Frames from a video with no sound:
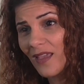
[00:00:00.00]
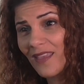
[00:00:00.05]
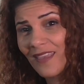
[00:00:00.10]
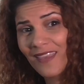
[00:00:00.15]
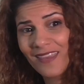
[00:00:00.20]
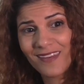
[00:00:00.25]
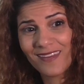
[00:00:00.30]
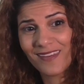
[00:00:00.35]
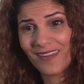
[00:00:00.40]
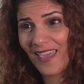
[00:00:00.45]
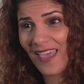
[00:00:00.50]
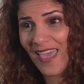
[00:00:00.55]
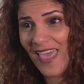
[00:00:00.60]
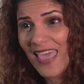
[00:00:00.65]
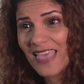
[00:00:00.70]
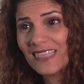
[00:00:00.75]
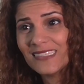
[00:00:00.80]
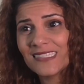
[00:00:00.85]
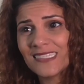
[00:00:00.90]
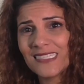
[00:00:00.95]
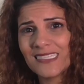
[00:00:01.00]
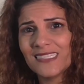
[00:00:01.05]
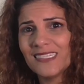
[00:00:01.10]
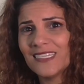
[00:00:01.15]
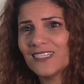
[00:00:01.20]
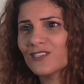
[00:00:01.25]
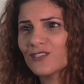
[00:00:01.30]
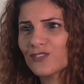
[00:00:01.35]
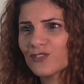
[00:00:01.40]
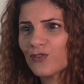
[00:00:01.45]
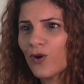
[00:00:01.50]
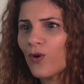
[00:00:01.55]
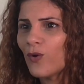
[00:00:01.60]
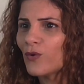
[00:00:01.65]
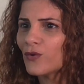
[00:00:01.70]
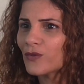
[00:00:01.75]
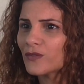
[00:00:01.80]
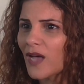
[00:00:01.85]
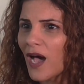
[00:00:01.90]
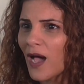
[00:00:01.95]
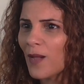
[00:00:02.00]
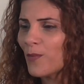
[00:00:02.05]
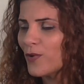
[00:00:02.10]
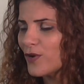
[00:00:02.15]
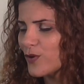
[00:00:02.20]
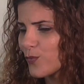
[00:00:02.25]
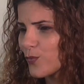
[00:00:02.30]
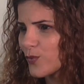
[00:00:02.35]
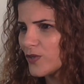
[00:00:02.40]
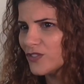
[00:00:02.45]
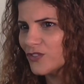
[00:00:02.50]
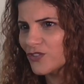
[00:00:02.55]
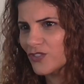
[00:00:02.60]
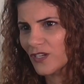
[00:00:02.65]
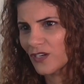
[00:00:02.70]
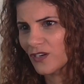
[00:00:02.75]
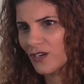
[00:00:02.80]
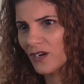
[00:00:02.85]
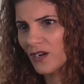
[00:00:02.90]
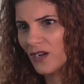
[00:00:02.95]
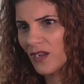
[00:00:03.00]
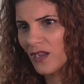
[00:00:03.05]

And 18 years old, I'm on a wheelchair.